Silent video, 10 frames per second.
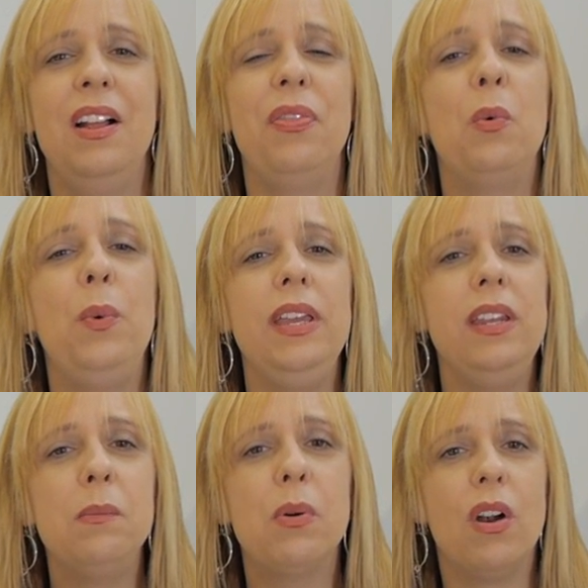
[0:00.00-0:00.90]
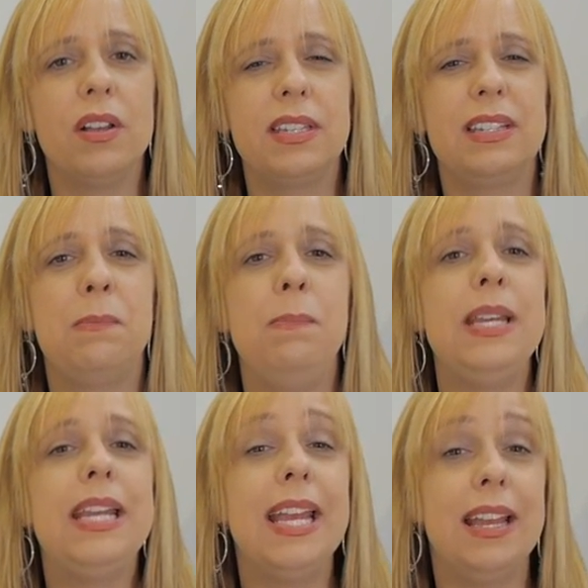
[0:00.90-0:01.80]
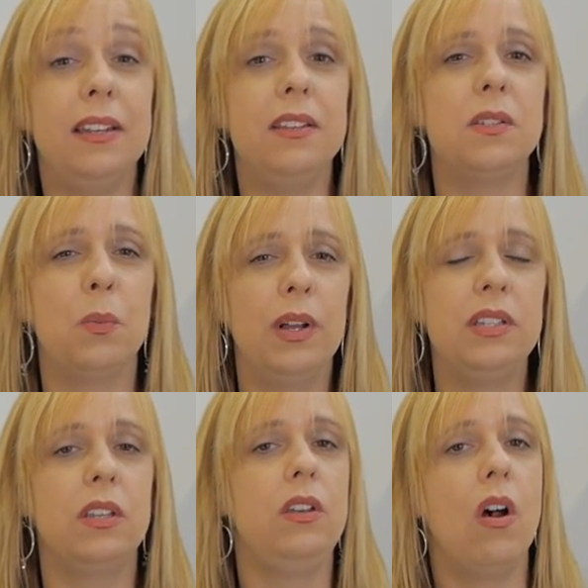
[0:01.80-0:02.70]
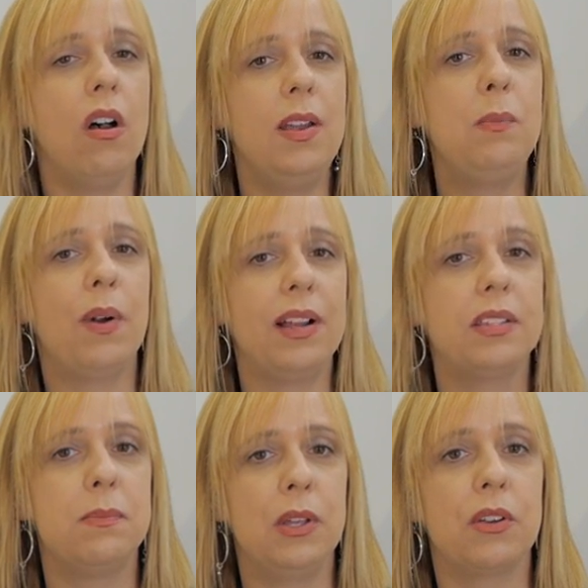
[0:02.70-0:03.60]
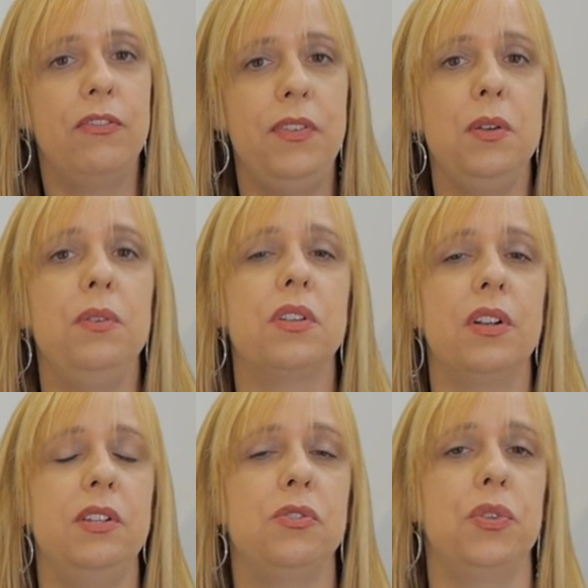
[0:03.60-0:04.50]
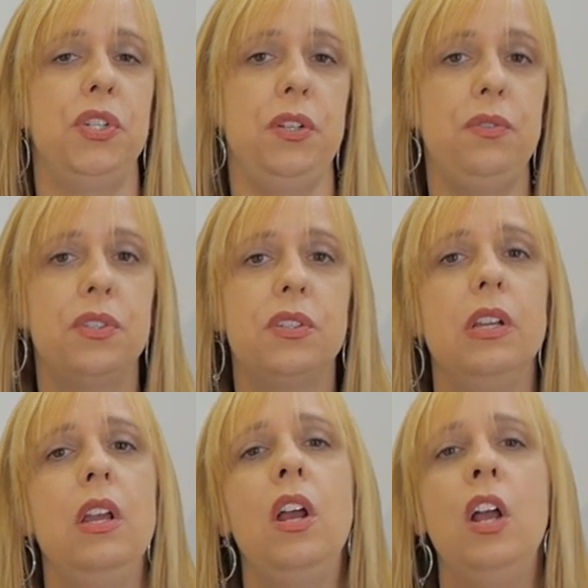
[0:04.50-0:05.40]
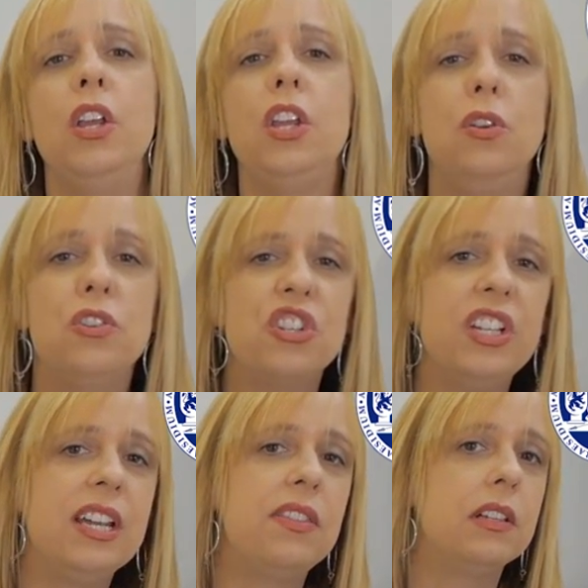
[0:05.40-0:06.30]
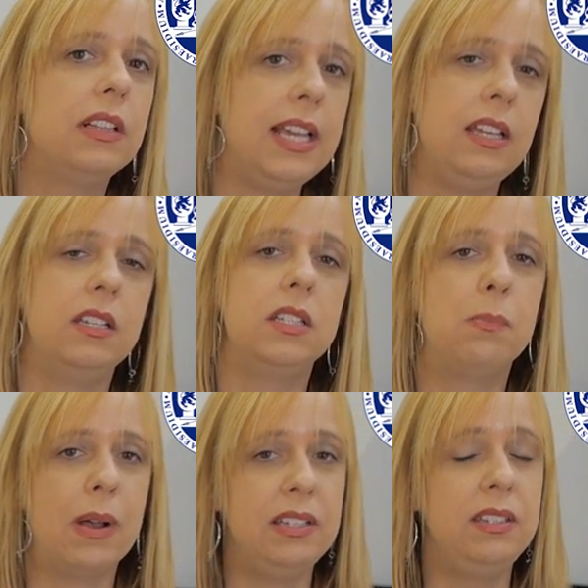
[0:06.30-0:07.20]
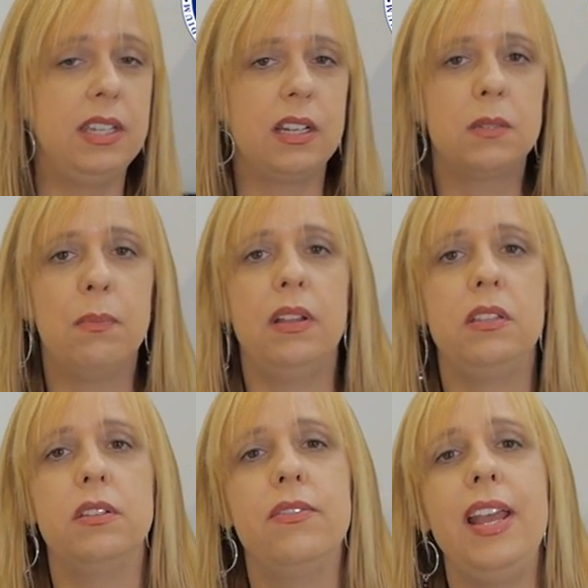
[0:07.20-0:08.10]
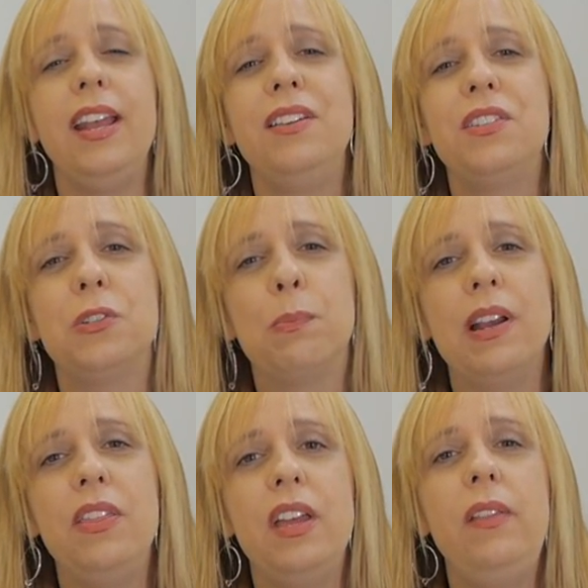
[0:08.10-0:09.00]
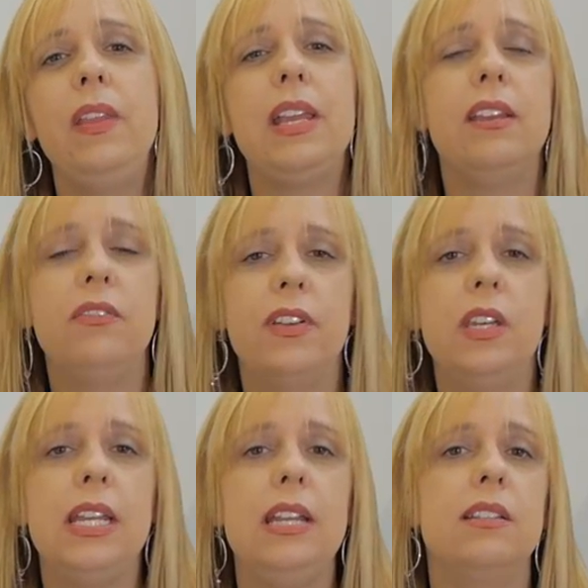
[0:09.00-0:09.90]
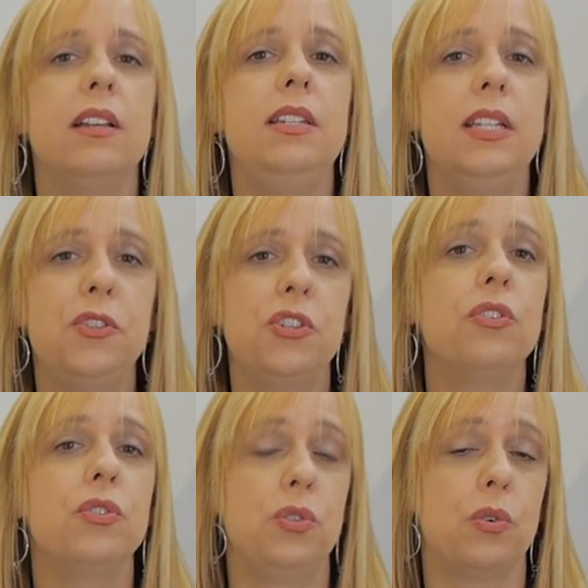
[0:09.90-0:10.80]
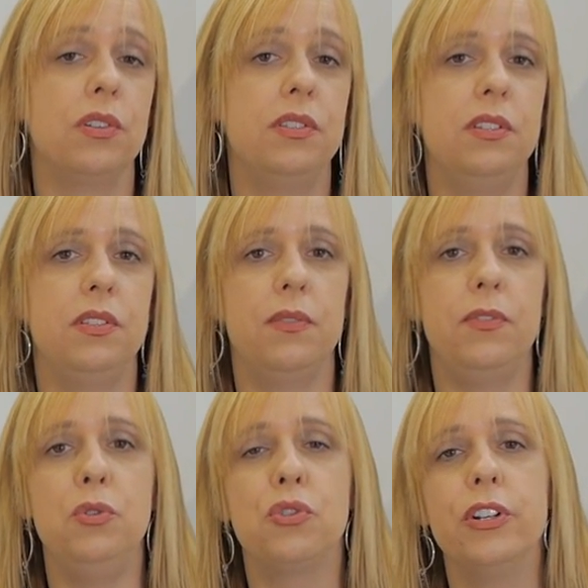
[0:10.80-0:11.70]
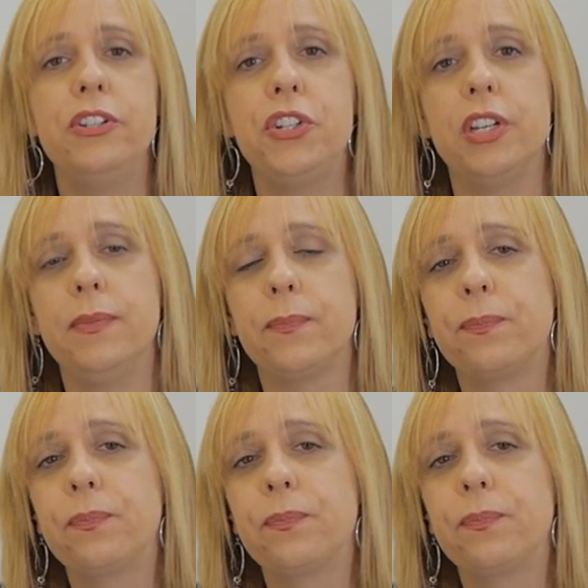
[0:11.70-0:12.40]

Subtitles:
The weaning process begins once non-breast milk foods are introduced, usually at the latest by 6 months of age, as by then the infant needs additional sources of nutrition.